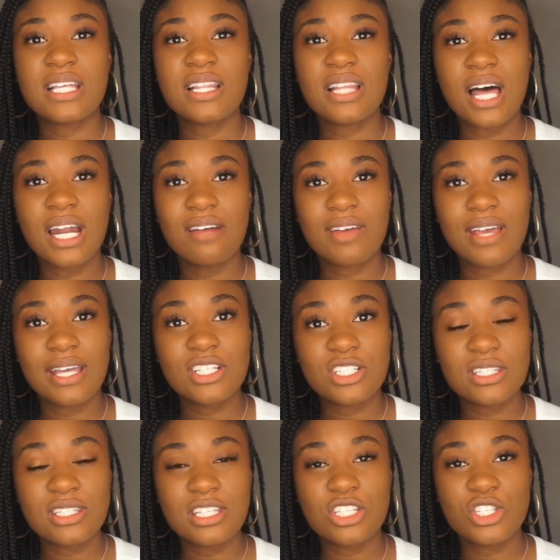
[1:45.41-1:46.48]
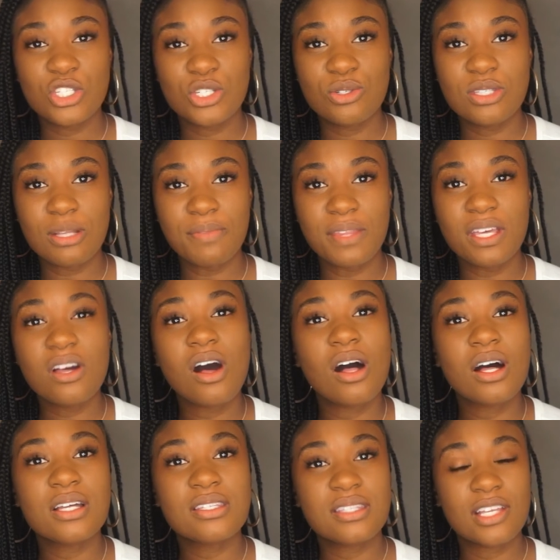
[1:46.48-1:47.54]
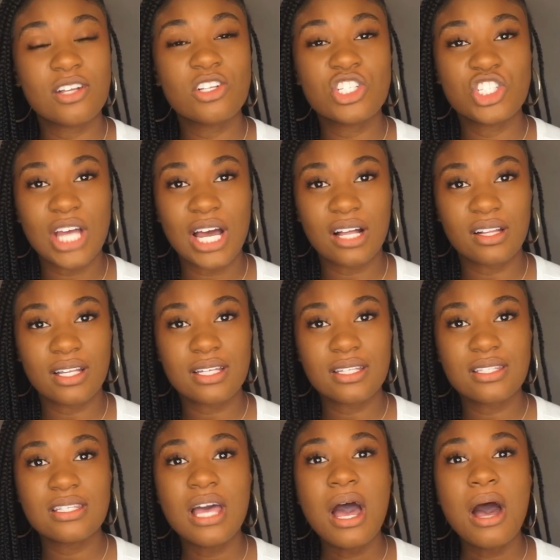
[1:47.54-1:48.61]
a lot of agencies do something called a skills checklist.